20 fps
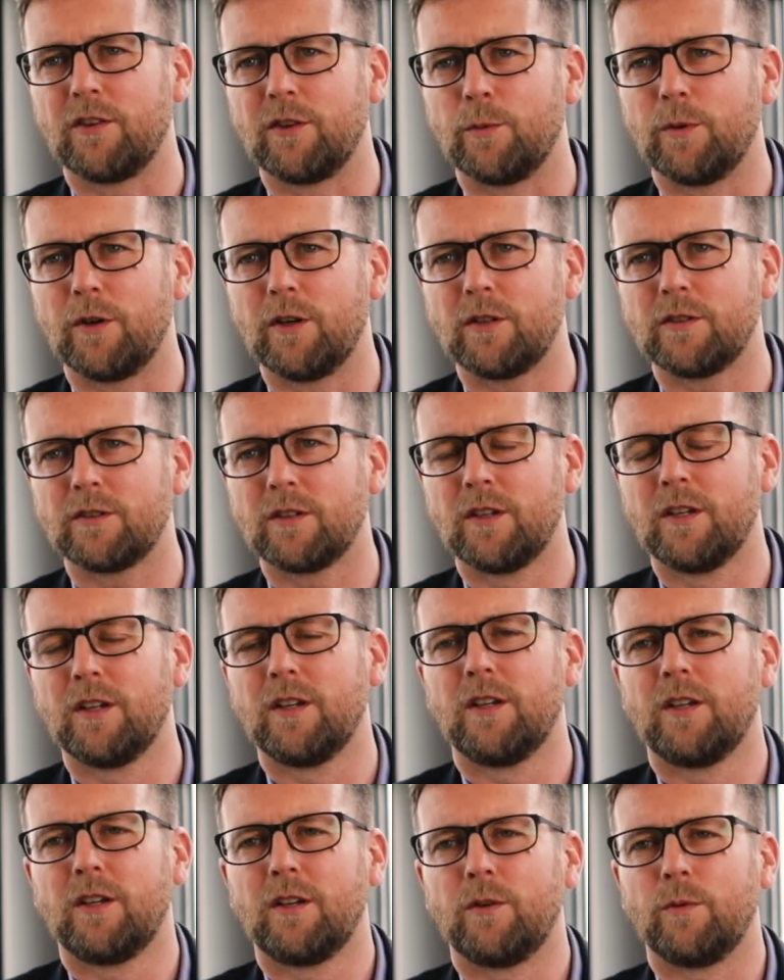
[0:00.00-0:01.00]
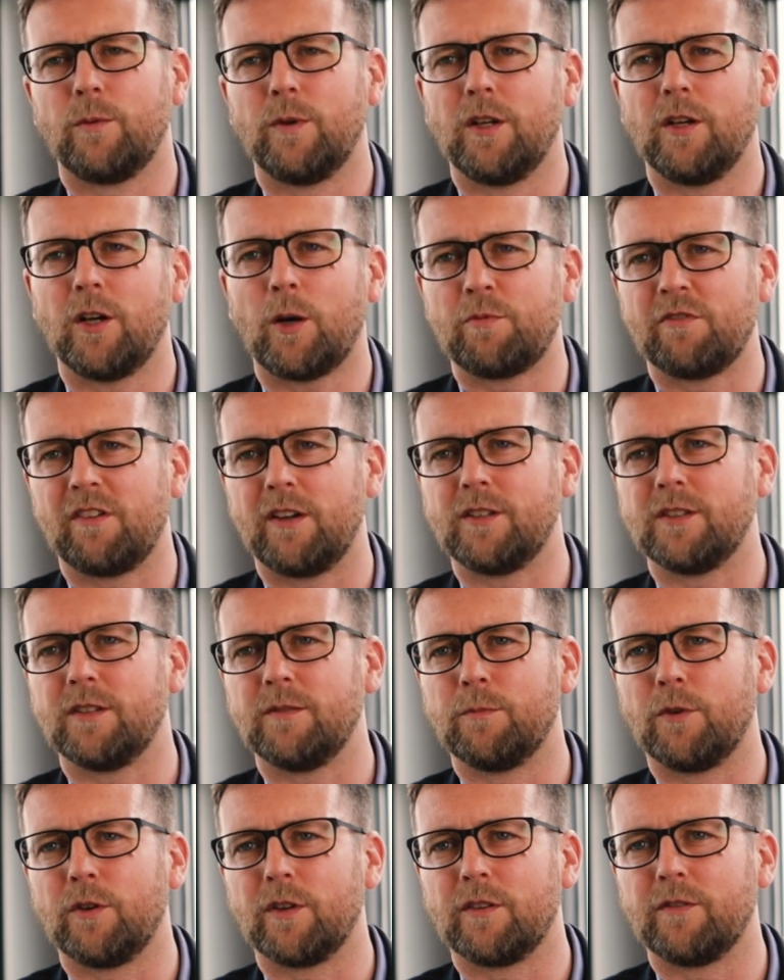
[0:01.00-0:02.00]
the world. We operate in
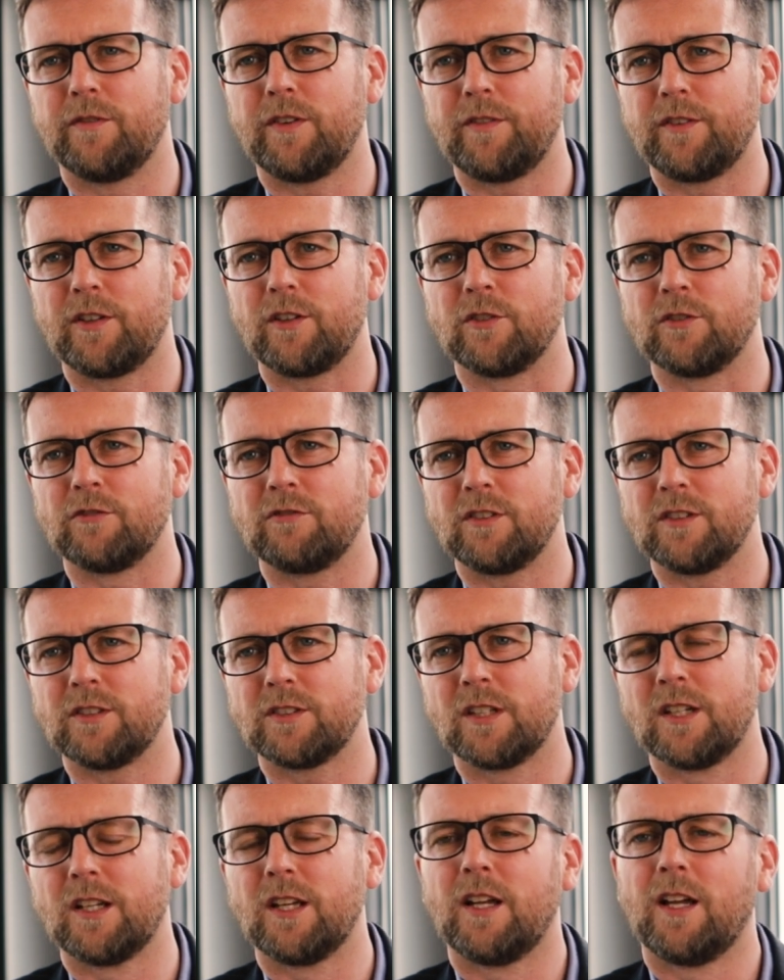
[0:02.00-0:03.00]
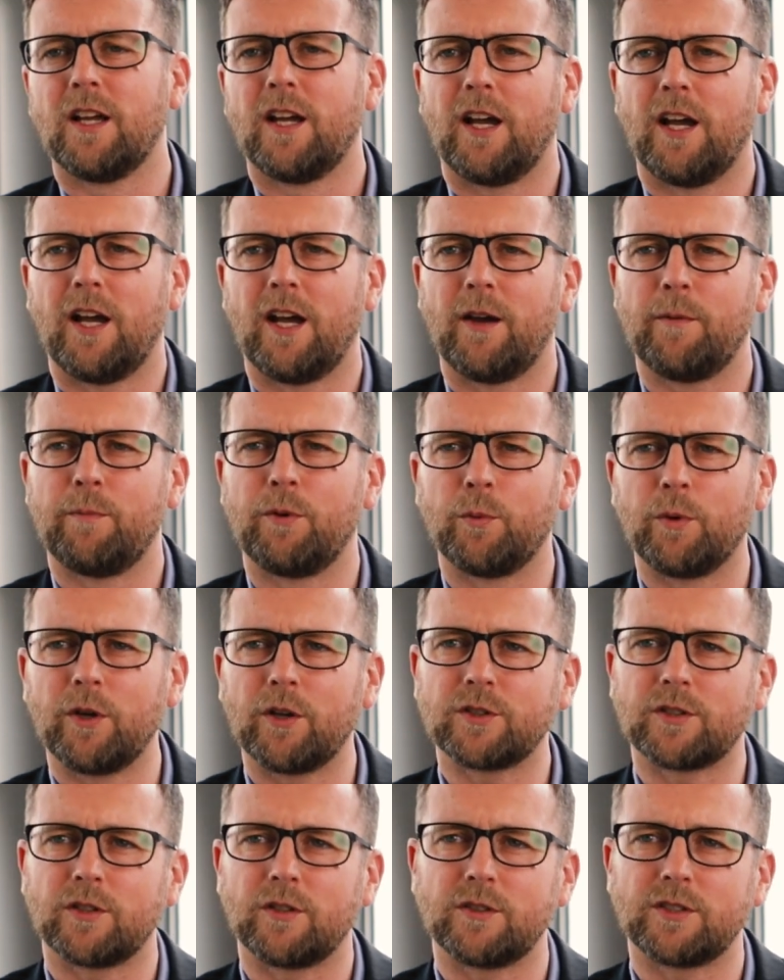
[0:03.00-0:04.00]
more than fifty countries, uh, but we
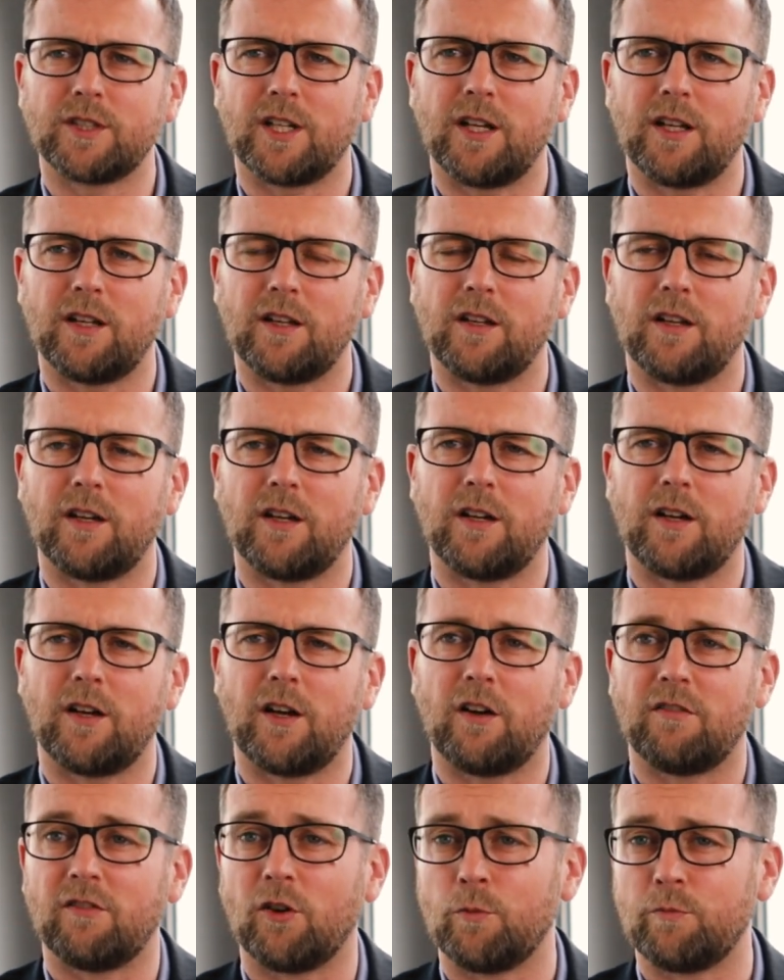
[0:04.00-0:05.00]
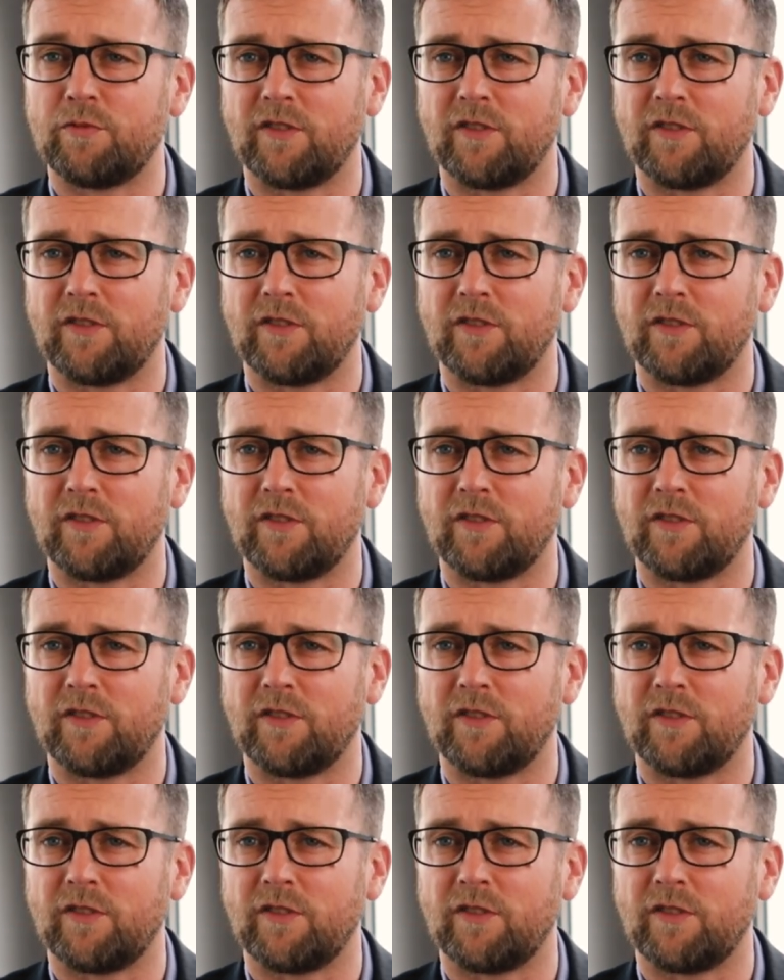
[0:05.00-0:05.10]
also sell uh, our own